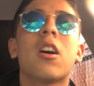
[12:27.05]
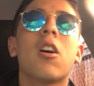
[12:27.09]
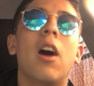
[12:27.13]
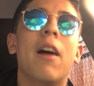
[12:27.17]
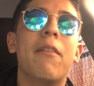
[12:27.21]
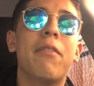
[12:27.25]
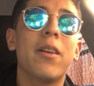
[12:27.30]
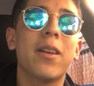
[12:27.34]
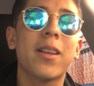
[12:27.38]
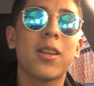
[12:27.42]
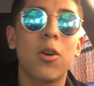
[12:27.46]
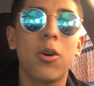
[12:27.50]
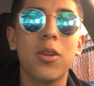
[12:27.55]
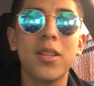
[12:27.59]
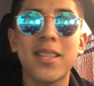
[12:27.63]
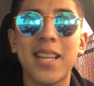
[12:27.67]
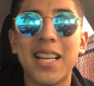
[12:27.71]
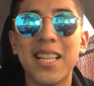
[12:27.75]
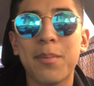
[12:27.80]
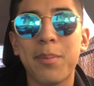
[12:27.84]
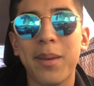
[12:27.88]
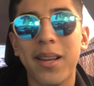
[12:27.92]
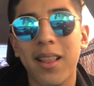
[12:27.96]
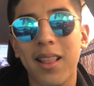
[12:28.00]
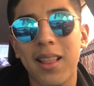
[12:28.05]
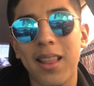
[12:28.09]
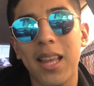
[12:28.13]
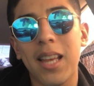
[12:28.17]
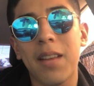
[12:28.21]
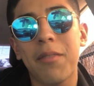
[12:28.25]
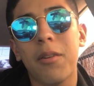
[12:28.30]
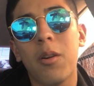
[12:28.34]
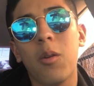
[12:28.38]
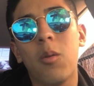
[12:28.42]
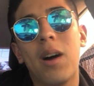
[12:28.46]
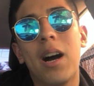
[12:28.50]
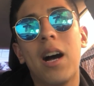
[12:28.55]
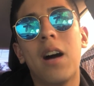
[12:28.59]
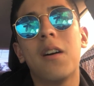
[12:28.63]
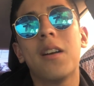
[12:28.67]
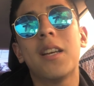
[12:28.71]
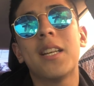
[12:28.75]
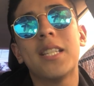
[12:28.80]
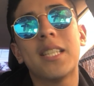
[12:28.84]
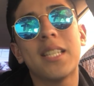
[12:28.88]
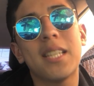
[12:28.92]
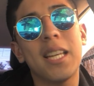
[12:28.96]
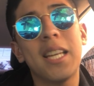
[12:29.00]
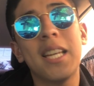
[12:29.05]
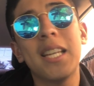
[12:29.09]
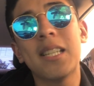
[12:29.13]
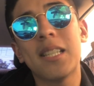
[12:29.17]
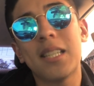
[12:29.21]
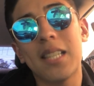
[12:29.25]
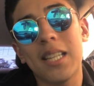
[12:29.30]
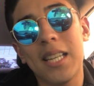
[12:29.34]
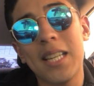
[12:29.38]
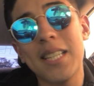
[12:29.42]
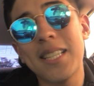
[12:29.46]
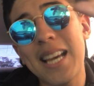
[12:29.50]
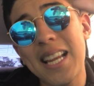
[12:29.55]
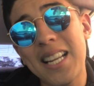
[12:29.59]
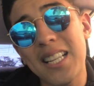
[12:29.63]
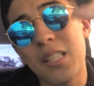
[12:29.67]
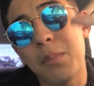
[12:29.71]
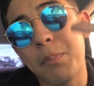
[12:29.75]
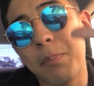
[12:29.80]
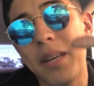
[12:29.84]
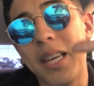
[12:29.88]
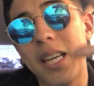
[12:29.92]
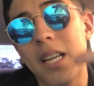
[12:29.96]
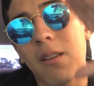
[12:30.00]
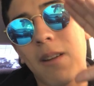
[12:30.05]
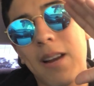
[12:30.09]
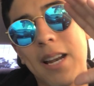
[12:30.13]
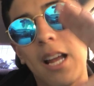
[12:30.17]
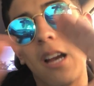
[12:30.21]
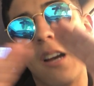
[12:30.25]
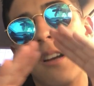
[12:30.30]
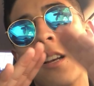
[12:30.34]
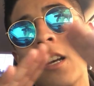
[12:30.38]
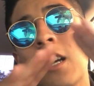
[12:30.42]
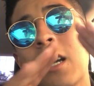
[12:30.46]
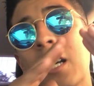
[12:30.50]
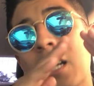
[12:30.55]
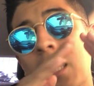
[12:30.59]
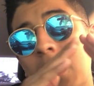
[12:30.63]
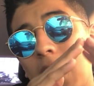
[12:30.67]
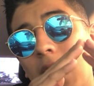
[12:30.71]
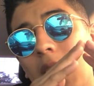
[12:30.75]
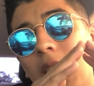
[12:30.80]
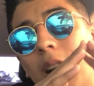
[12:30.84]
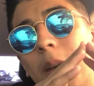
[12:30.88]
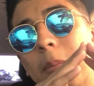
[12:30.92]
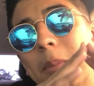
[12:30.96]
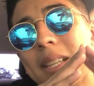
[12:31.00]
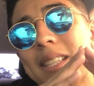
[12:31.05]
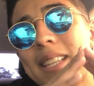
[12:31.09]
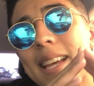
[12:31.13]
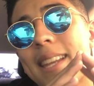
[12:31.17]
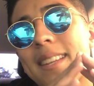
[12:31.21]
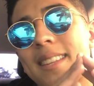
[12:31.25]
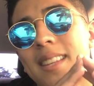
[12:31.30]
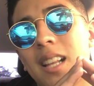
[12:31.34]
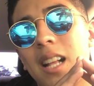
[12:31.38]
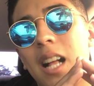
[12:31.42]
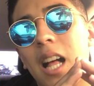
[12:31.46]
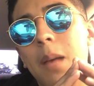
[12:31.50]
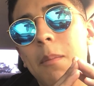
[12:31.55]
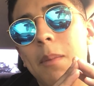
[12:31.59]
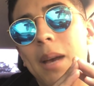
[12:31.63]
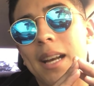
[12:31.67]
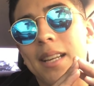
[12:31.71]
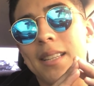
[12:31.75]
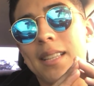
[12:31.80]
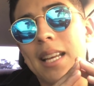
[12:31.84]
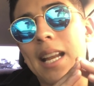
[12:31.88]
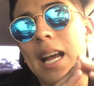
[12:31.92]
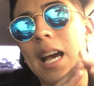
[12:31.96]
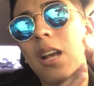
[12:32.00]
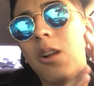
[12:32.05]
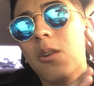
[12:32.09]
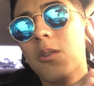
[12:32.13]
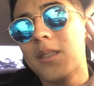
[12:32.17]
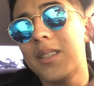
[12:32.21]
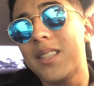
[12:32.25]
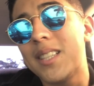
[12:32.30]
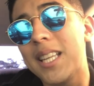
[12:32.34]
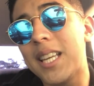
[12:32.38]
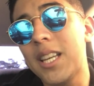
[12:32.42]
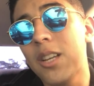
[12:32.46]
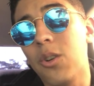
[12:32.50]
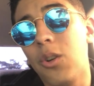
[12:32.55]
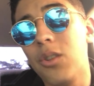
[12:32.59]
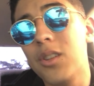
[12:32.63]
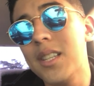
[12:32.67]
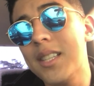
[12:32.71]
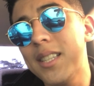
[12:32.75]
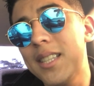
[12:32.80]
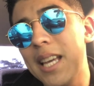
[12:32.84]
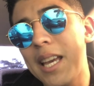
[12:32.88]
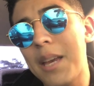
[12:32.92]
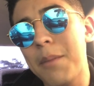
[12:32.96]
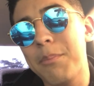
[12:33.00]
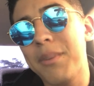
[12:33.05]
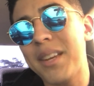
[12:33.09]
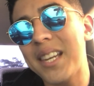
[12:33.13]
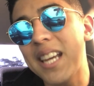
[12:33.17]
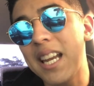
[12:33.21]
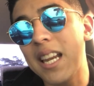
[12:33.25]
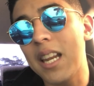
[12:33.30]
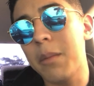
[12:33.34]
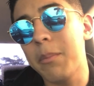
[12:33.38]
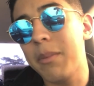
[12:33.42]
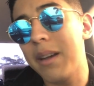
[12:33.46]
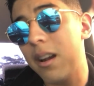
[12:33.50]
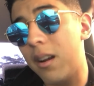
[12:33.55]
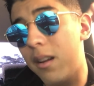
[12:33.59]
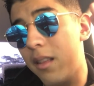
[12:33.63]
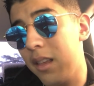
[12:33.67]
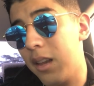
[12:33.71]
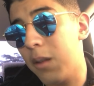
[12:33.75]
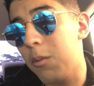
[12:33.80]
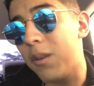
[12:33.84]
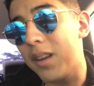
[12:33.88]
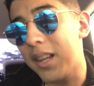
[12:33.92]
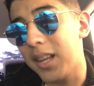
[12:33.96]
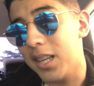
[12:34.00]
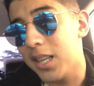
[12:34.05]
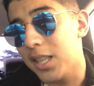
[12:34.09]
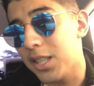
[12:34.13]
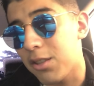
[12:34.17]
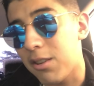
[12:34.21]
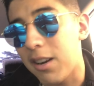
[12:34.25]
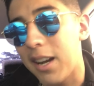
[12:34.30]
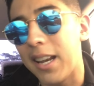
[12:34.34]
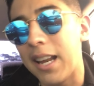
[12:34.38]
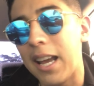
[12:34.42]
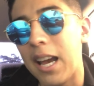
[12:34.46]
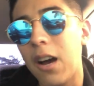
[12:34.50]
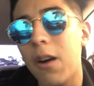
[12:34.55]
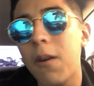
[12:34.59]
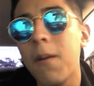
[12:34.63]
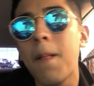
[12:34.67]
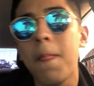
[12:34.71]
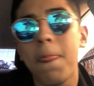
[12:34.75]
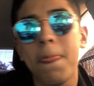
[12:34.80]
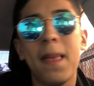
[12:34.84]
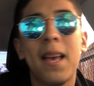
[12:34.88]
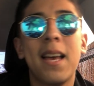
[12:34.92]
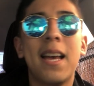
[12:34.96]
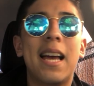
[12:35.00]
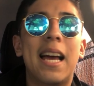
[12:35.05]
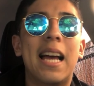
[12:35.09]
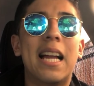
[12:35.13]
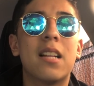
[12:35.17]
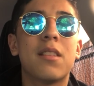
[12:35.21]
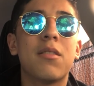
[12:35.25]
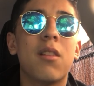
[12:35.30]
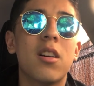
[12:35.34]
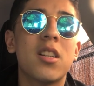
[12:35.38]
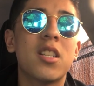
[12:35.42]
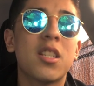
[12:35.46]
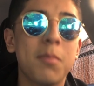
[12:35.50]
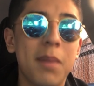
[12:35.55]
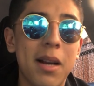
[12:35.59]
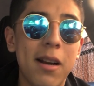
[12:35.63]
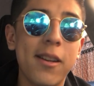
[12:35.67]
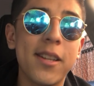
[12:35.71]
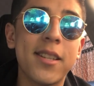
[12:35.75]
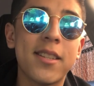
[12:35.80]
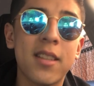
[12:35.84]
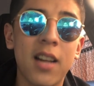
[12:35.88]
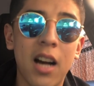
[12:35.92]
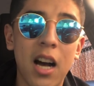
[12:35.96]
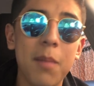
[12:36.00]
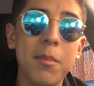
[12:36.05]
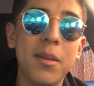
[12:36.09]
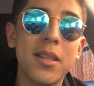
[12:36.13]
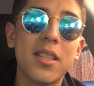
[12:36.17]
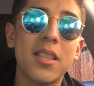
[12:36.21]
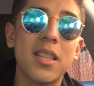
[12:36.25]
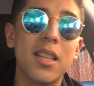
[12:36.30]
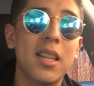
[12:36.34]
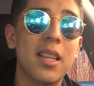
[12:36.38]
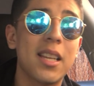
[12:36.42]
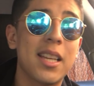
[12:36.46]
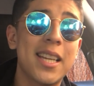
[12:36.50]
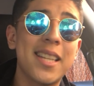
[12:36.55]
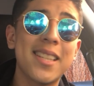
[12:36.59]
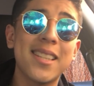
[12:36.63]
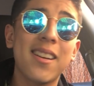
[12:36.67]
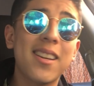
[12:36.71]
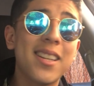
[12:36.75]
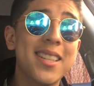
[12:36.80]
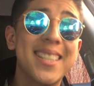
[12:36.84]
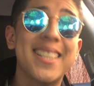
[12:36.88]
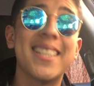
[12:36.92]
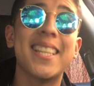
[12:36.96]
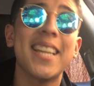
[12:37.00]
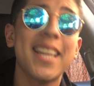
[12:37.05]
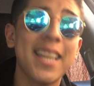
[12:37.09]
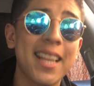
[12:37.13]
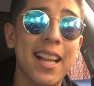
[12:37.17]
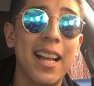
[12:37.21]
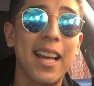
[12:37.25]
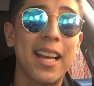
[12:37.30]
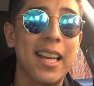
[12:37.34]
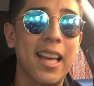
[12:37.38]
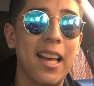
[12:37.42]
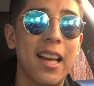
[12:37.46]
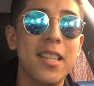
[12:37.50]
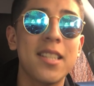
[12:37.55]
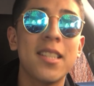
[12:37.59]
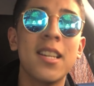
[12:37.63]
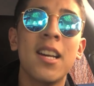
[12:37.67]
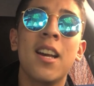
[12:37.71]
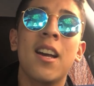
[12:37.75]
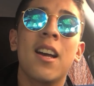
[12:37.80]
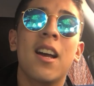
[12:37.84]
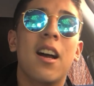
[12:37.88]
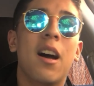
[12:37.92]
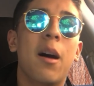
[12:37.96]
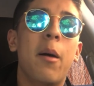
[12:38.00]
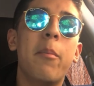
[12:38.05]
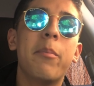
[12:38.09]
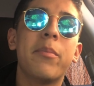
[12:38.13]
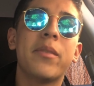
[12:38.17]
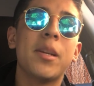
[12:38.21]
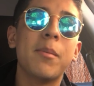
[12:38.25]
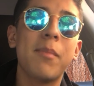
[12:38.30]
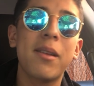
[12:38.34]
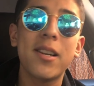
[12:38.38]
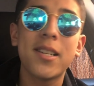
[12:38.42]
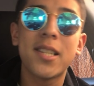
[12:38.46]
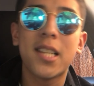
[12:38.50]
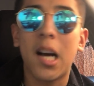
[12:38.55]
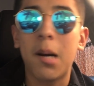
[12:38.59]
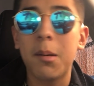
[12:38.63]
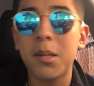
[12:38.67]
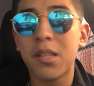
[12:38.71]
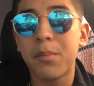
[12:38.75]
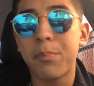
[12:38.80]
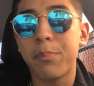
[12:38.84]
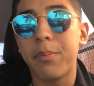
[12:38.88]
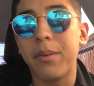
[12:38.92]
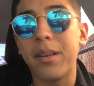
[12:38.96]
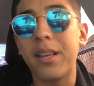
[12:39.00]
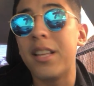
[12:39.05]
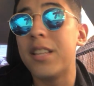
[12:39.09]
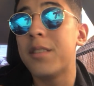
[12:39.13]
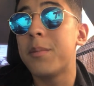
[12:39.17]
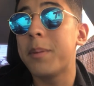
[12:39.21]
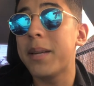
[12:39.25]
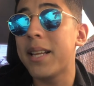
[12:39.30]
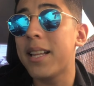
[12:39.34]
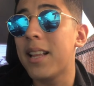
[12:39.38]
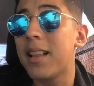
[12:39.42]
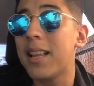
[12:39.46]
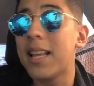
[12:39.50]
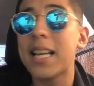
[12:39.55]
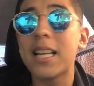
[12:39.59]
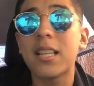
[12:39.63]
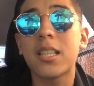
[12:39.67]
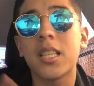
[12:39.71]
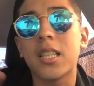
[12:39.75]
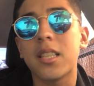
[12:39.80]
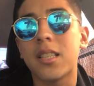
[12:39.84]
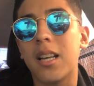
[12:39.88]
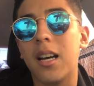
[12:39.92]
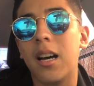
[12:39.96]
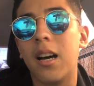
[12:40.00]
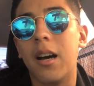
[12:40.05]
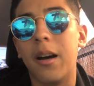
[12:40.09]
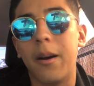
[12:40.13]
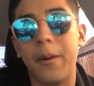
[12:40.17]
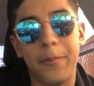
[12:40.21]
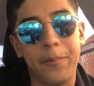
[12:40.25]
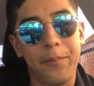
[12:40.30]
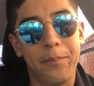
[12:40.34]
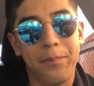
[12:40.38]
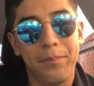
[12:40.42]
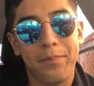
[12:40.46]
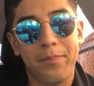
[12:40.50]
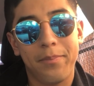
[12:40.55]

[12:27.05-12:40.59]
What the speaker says: I feel like Golden Tate's been in the league for a while. He's at his peak right now. He's at his climax, and I don't see Golden Tate being any better than what he is right now. And as far as Demaryius Thomas, he's on his decline, guys. Demaryius Thomas, he's been in the league since I